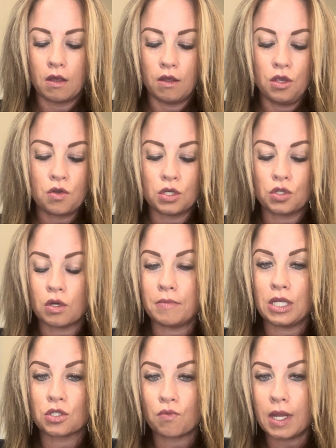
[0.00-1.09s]
do them
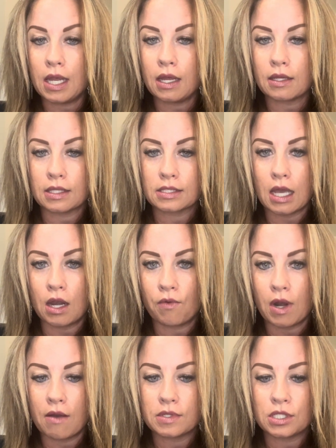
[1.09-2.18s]
each week. That's kind of what
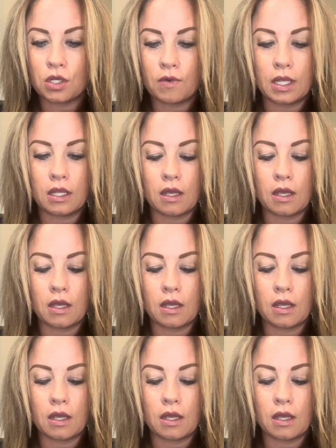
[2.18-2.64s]
I was doing.